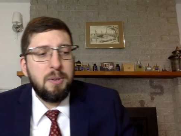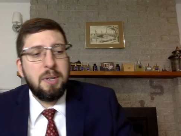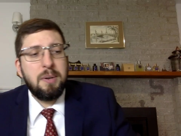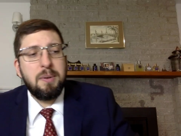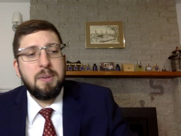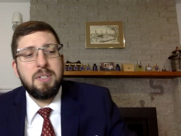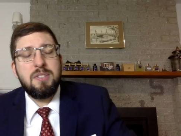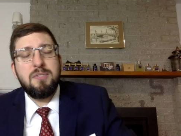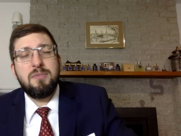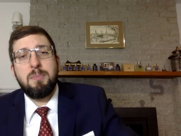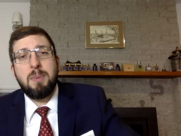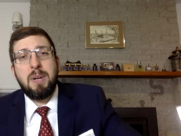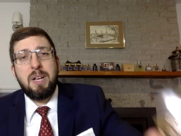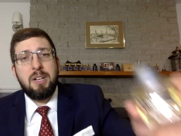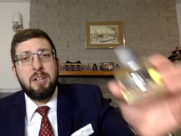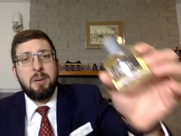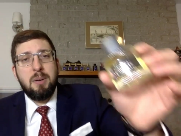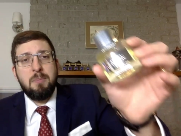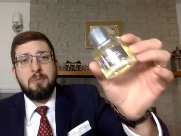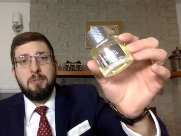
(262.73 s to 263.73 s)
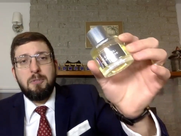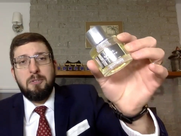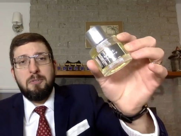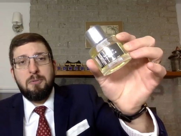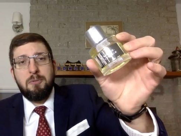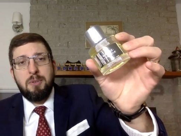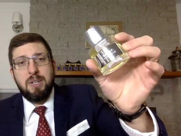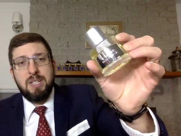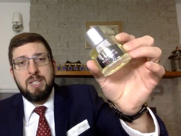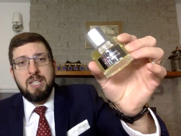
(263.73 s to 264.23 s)
Fragrance by Tom Ford,
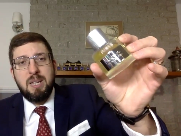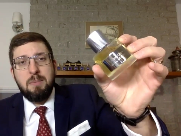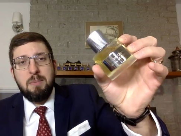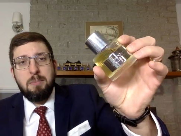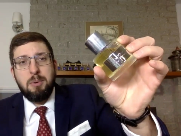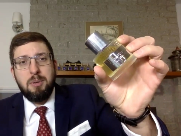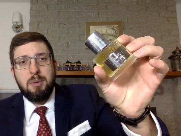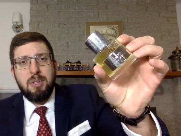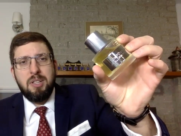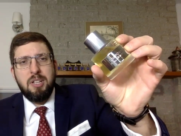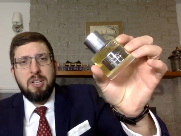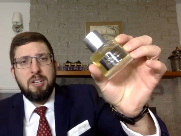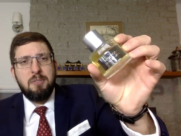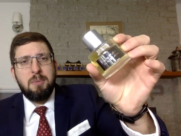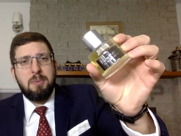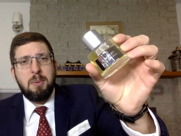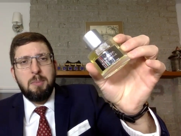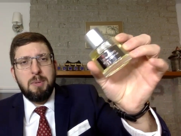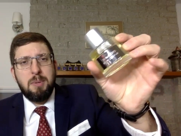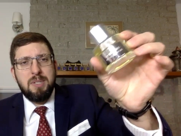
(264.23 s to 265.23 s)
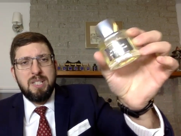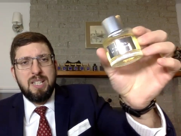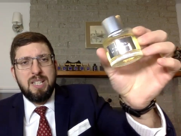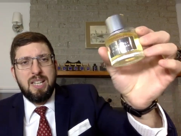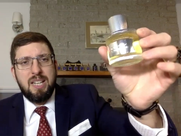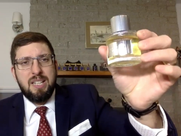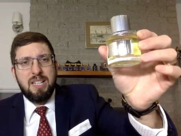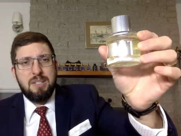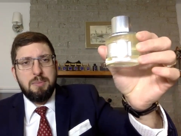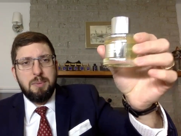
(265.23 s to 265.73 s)
for example, a lot of people say
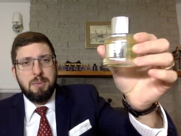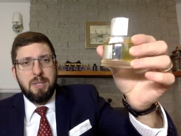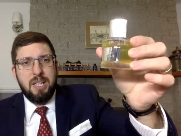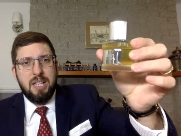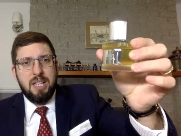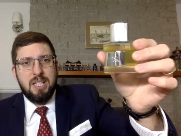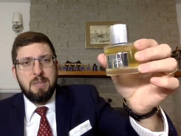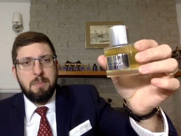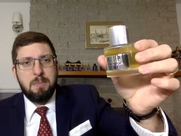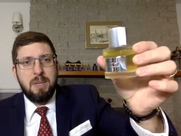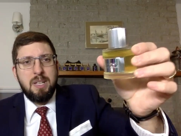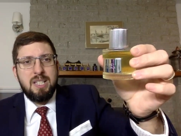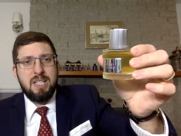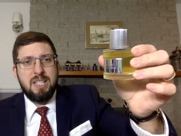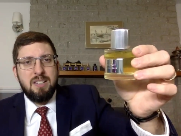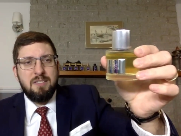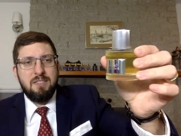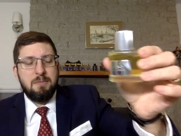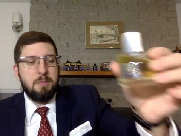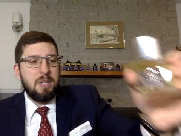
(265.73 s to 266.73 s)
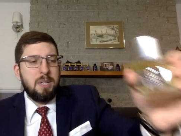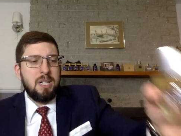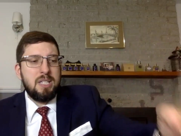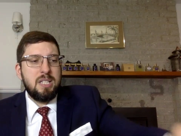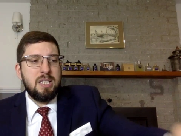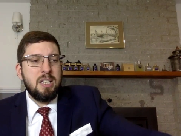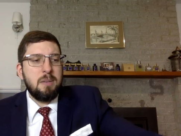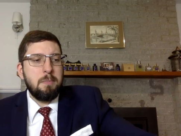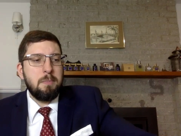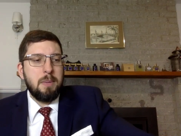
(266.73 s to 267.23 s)
it's really expensive, but
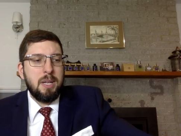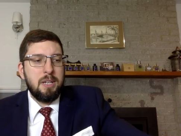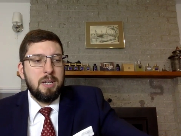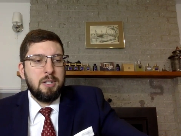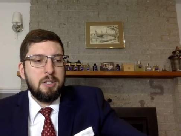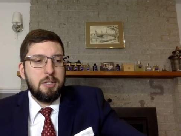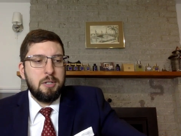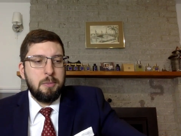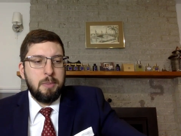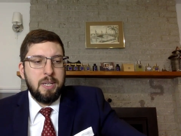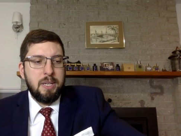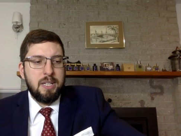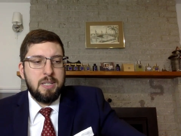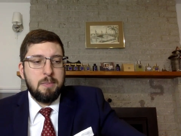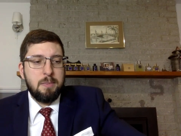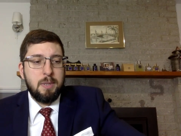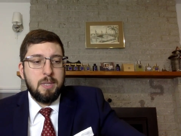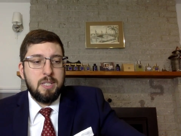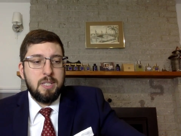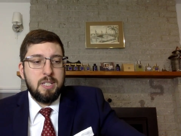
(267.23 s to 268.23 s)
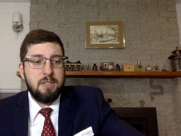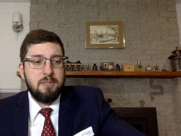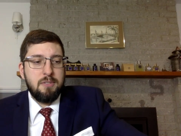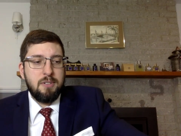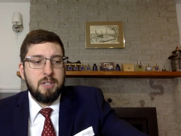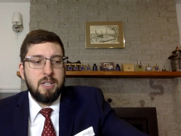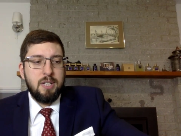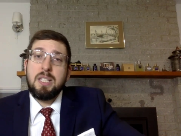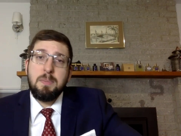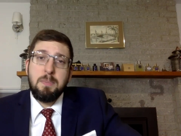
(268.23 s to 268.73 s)
it's not meant to be expensive.
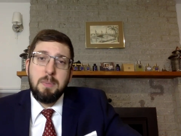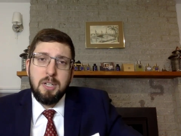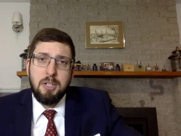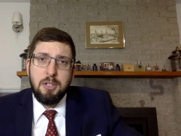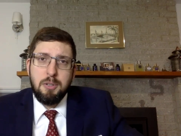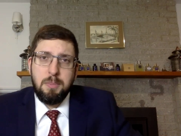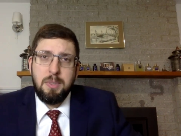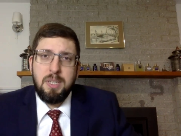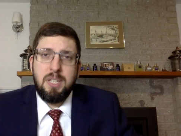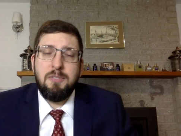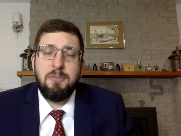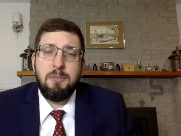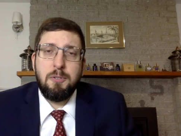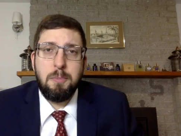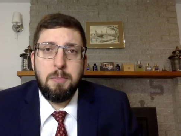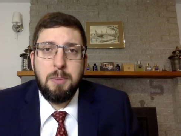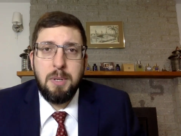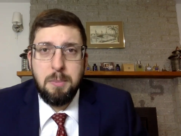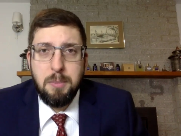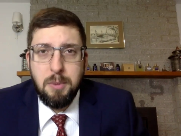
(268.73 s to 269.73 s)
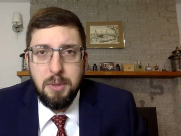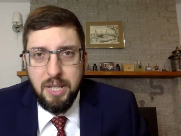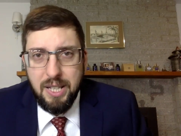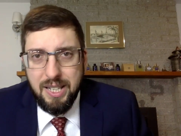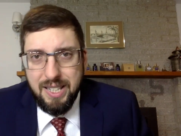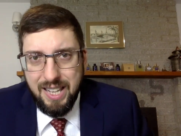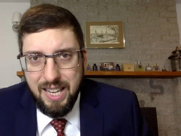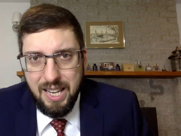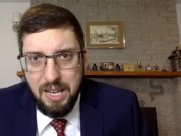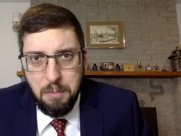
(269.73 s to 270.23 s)
It's meant to be for people
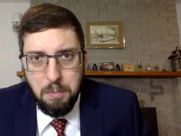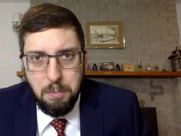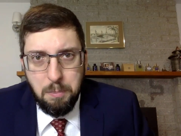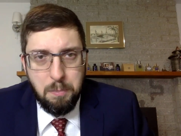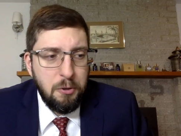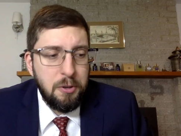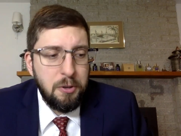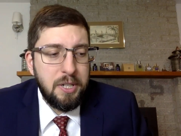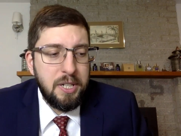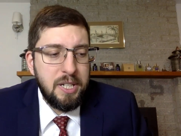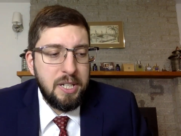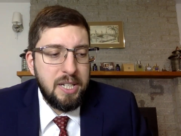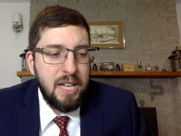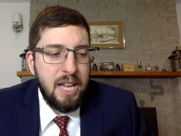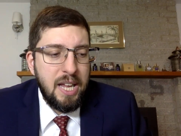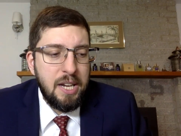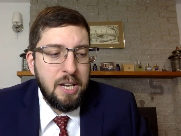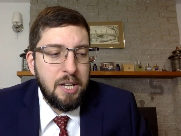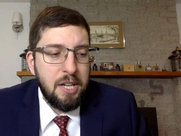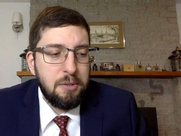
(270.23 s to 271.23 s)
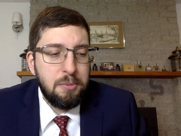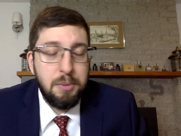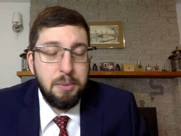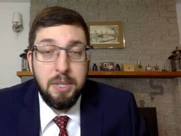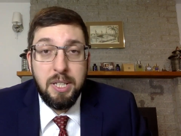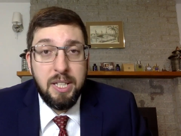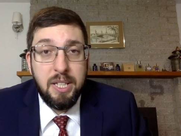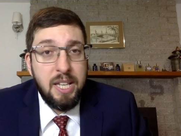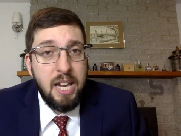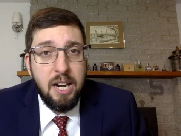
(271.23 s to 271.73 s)
that can afford it and not
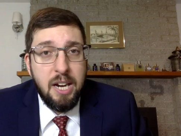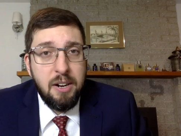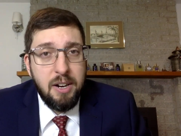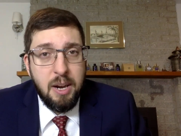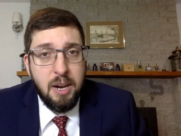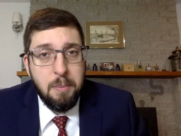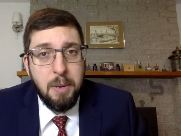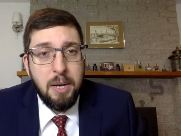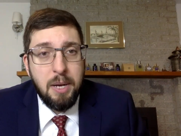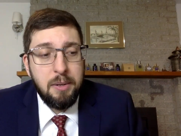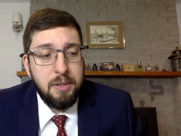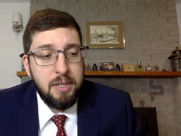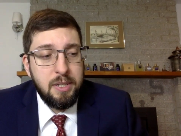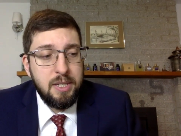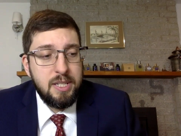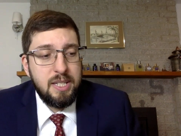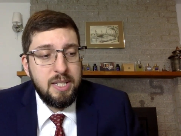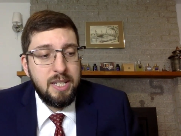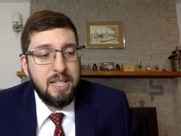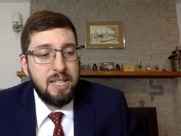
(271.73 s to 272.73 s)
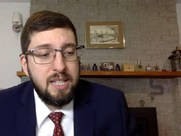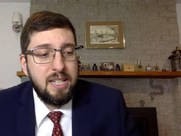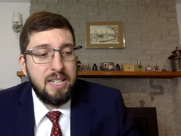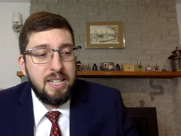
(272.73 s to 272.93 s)
really care about this.